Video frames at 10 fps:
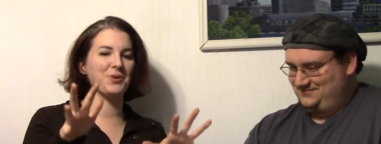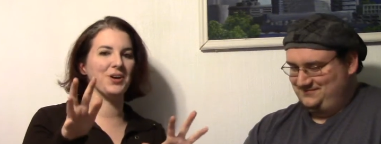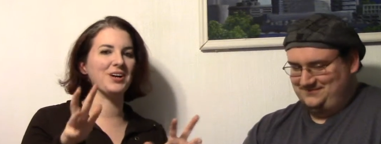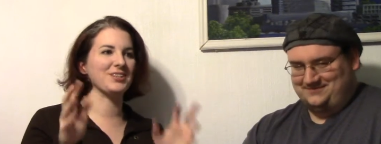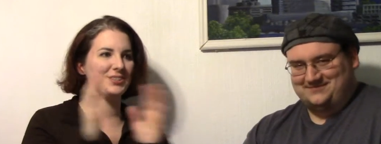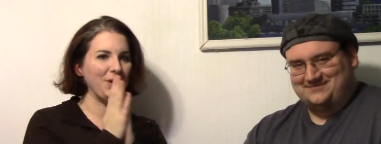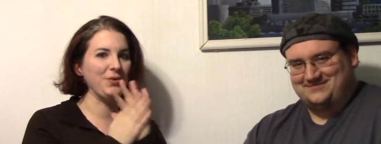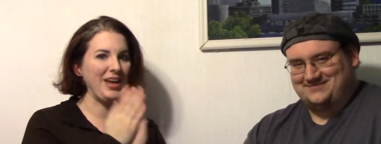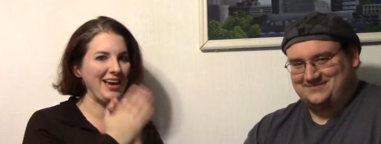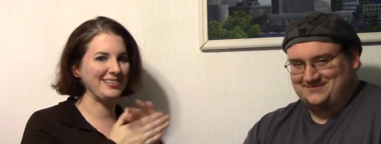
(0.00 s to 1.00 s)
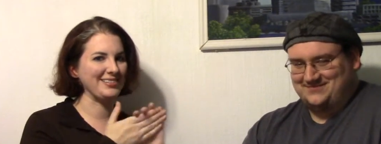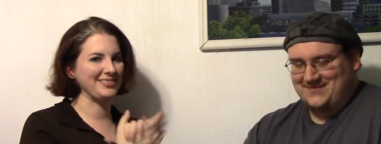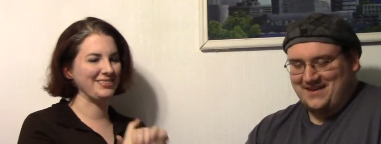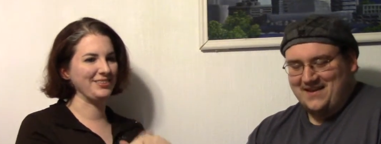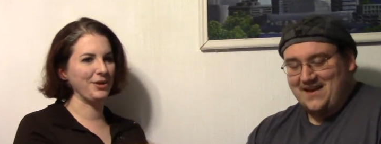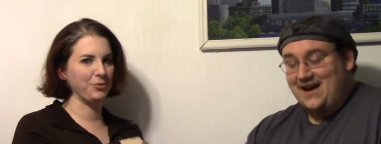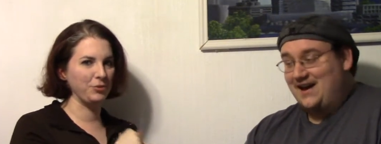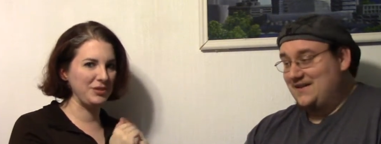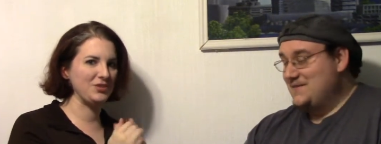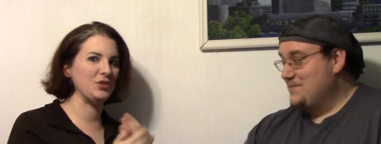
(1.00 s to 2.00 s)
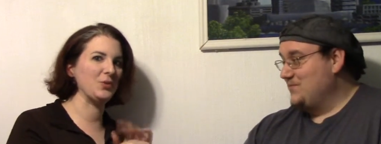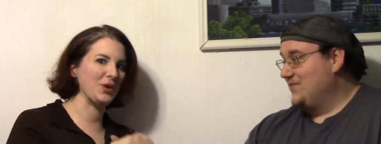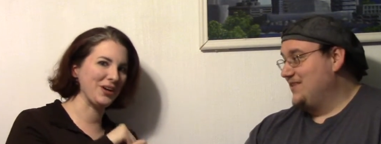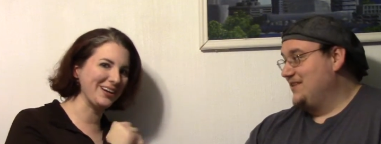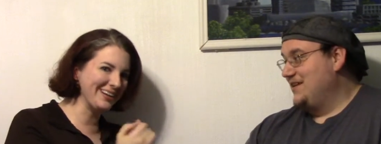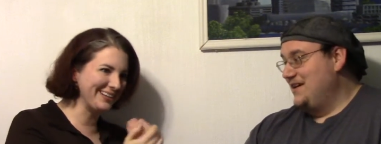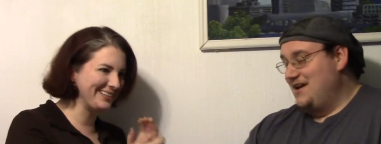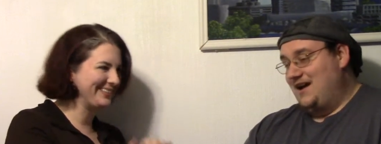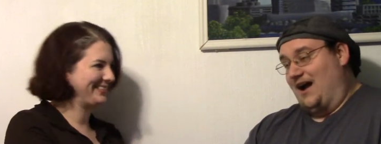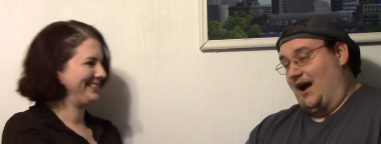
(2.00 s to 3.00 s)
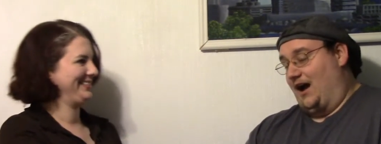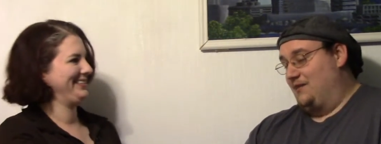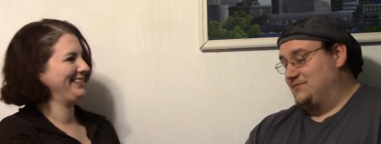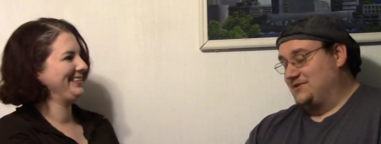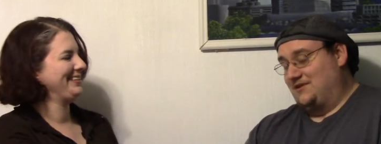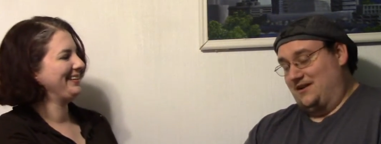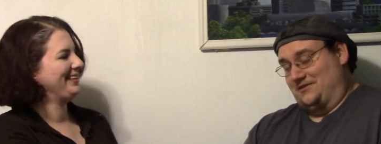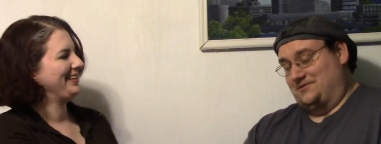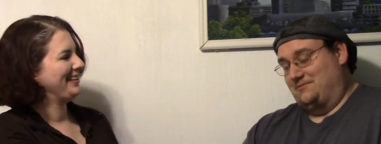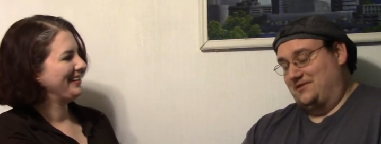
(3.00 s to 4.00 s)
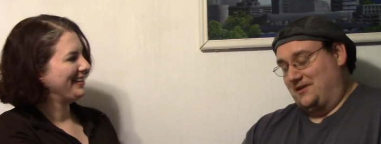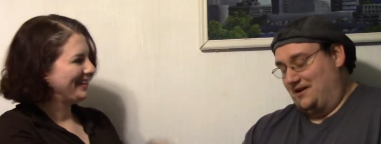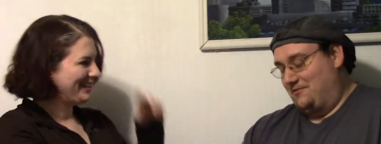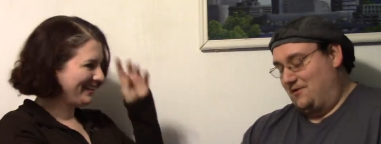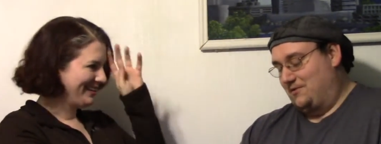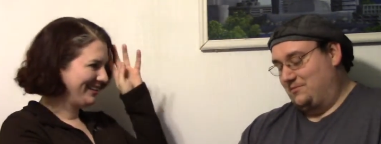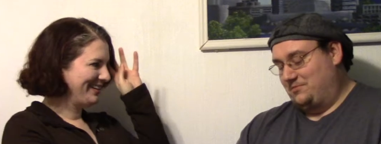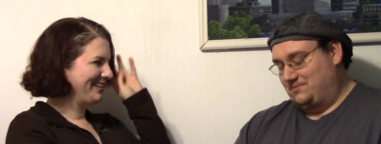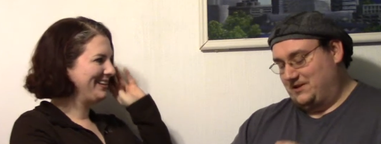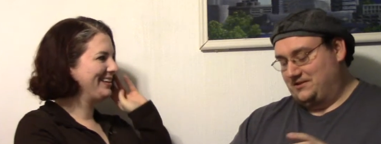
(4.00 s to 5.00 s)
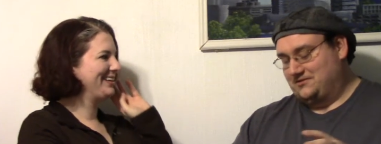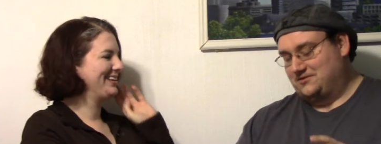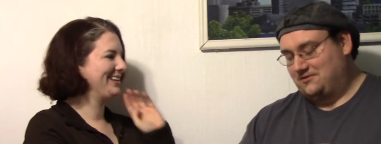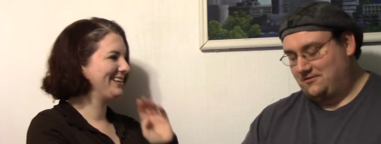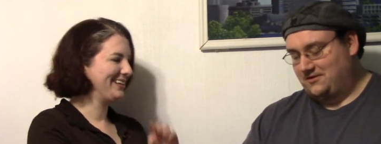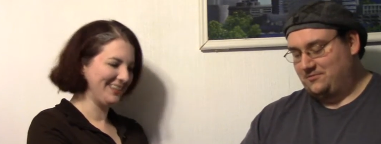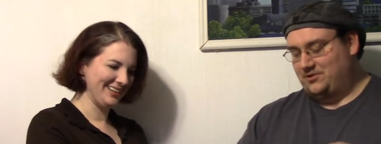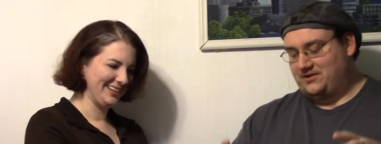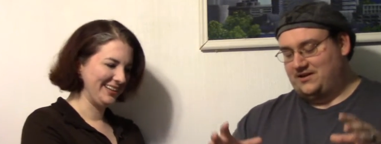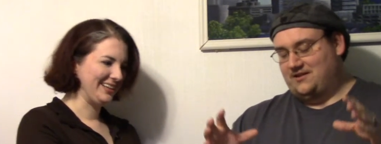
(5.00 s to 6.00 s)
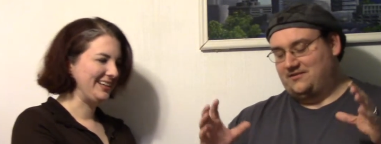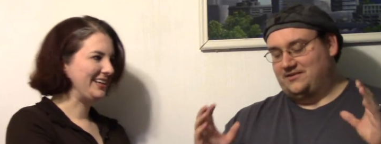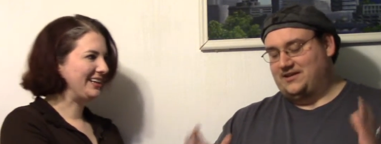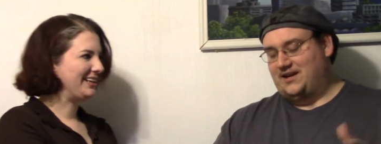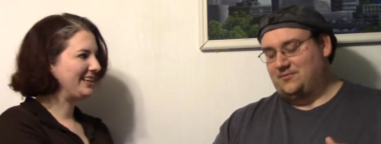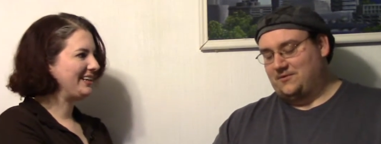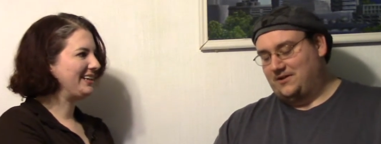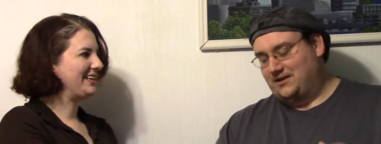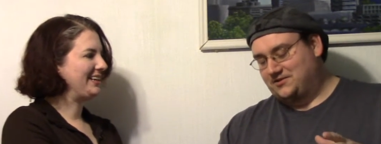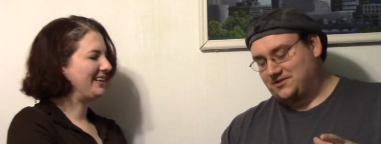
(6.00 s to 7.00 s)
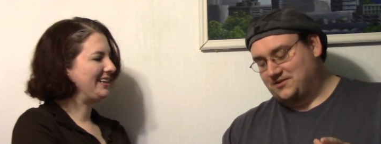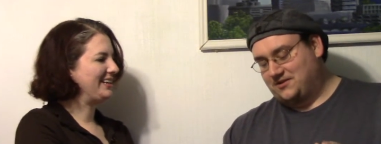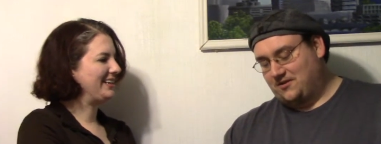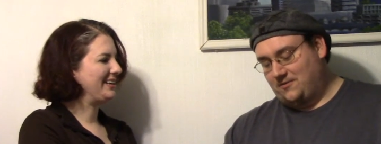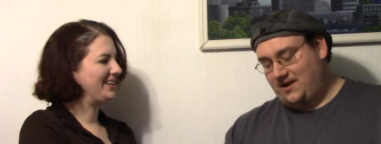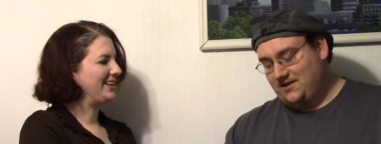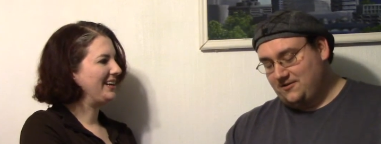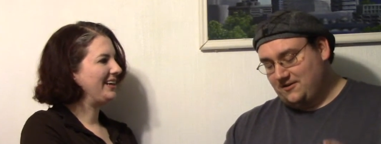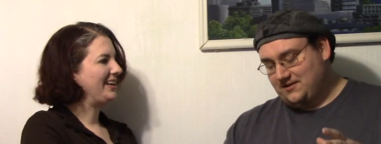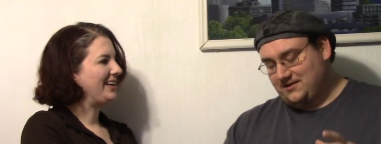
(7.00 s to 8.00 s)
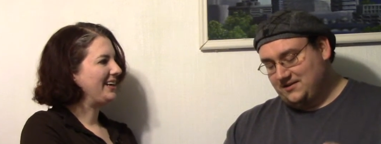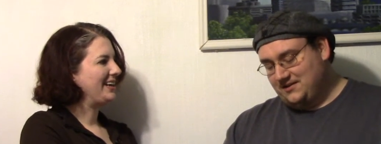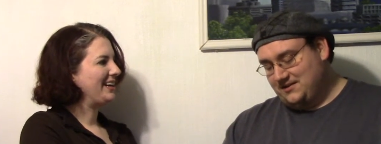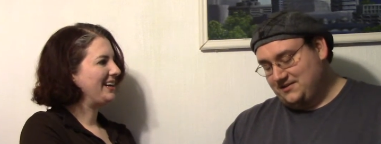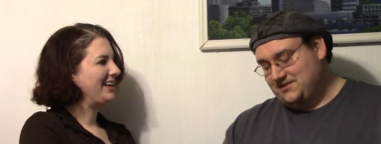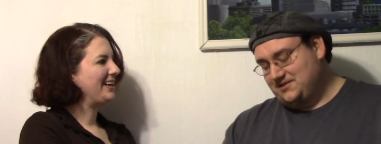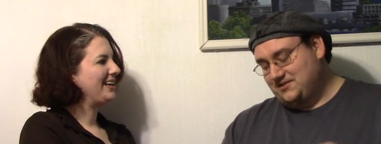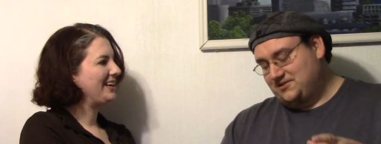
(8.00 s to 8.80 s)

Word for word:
Speaker 1: works. Oh yes, there will be sewer.
Speaker 2: Uh, I'm sorry. I just wanna. I, I wanna get the sewer, put it down on a table, and just go. Hey, look, this is the